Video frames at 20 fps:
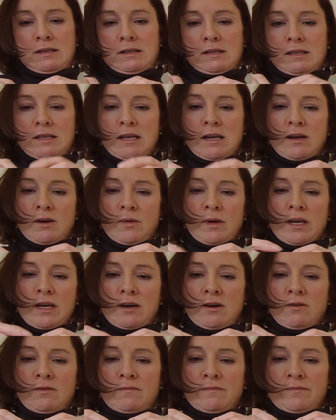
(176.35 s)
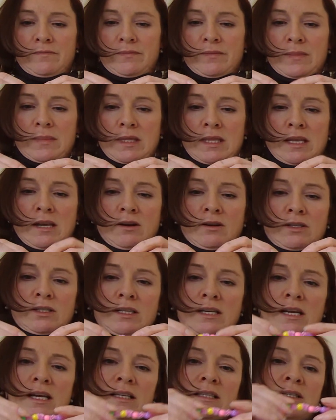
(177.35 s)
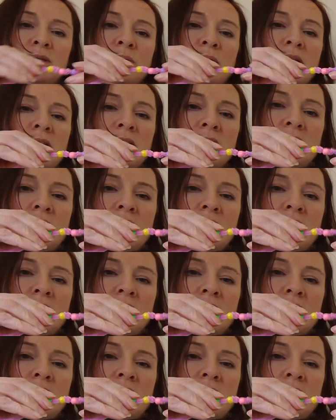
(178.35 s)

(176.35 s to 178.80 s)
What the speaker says: And there we go. And there's the next one.